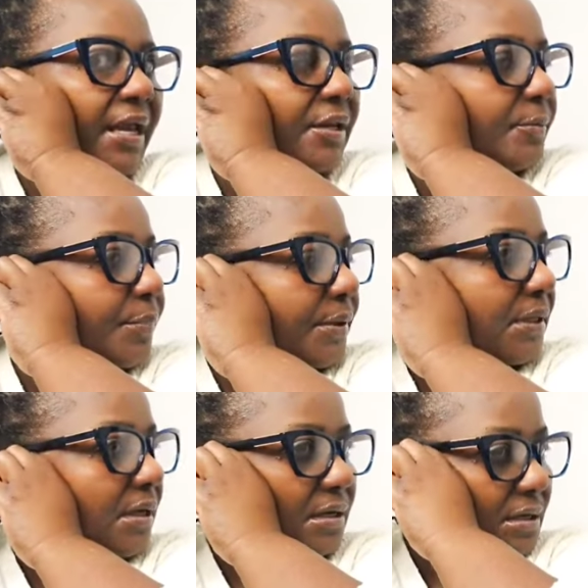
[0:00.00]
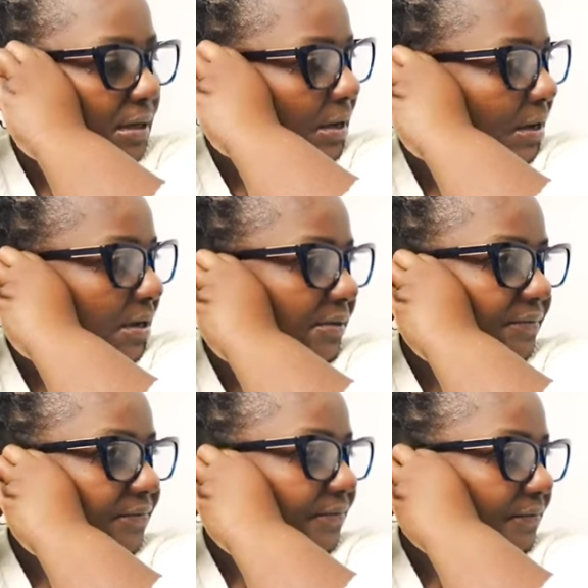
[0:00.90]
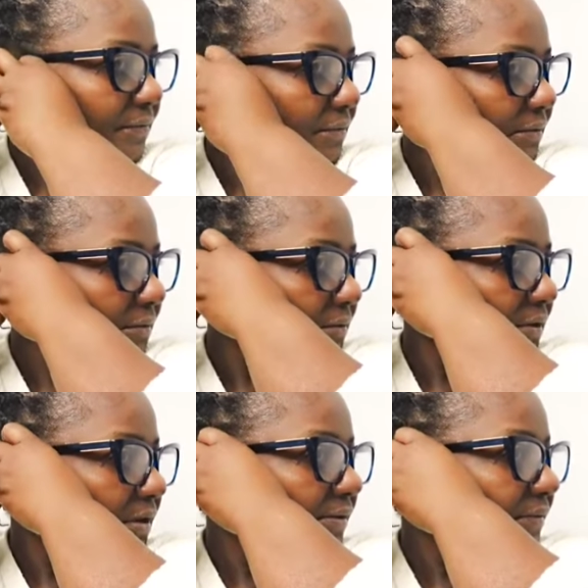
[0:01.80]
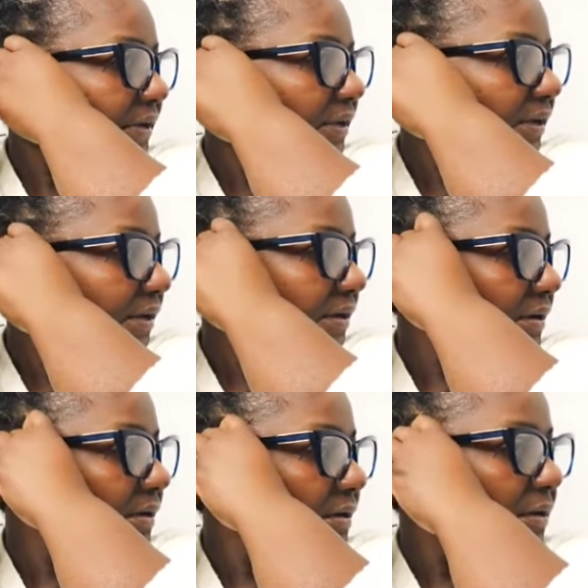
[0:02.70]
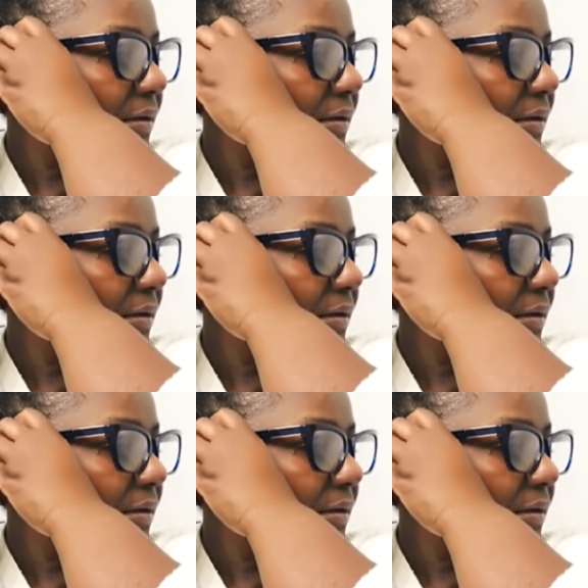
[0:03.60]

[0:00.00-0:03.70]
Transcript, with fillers: and put it on the cuff of the ear